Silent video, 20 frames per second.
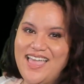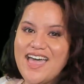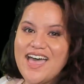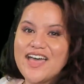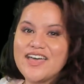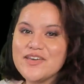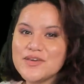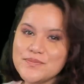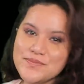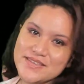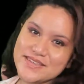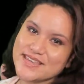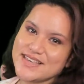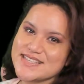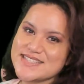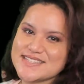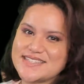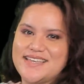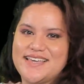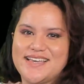I hope you
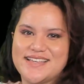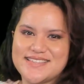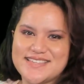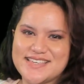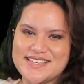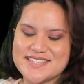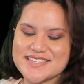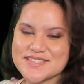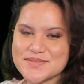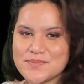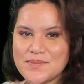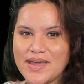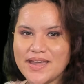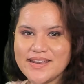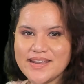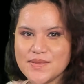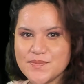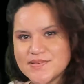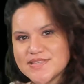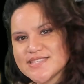guys like this. My
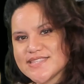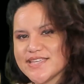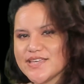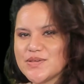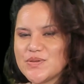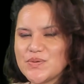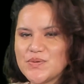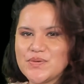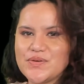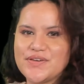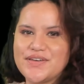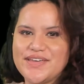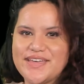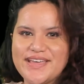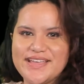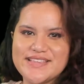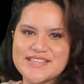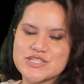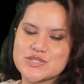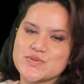name is Lehua,
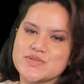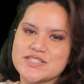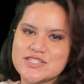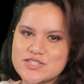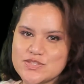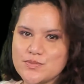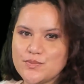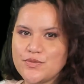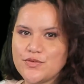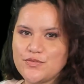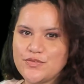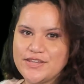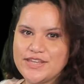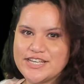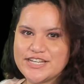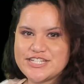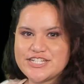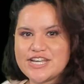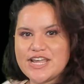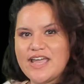and this was the
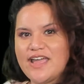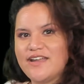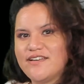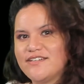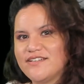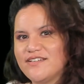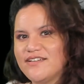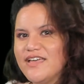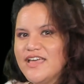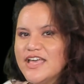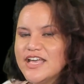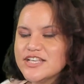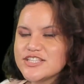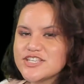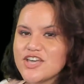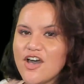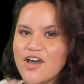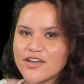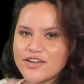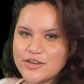Superfina channel
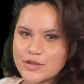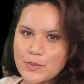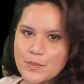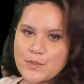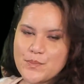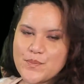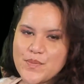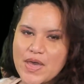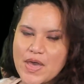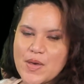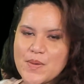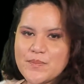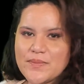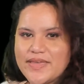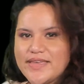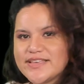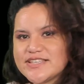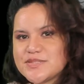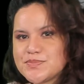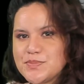talking about my
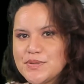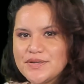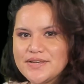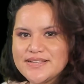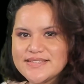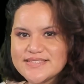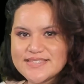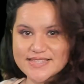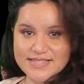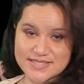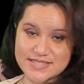experiences